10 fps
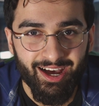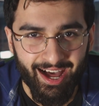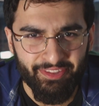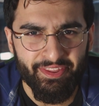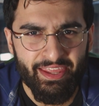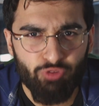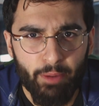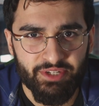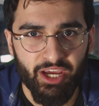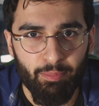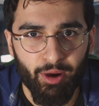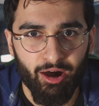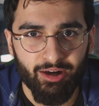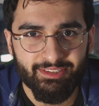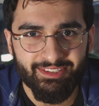and then they ripped it
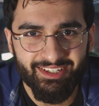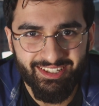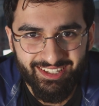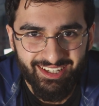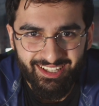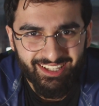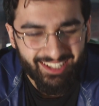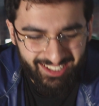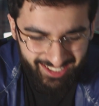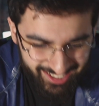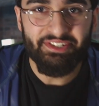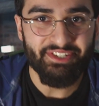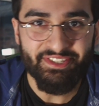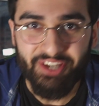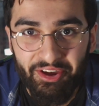apart. Now, my
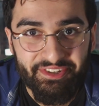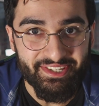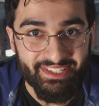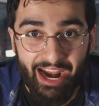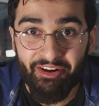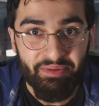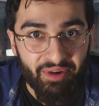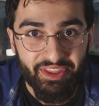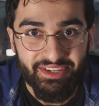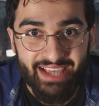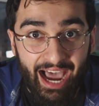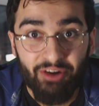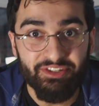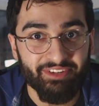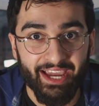intentions aren't to scare any mothers
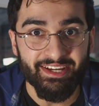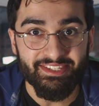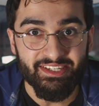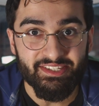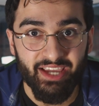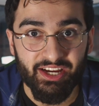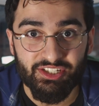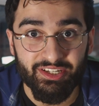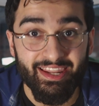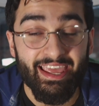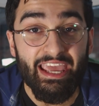out of getting a C-section.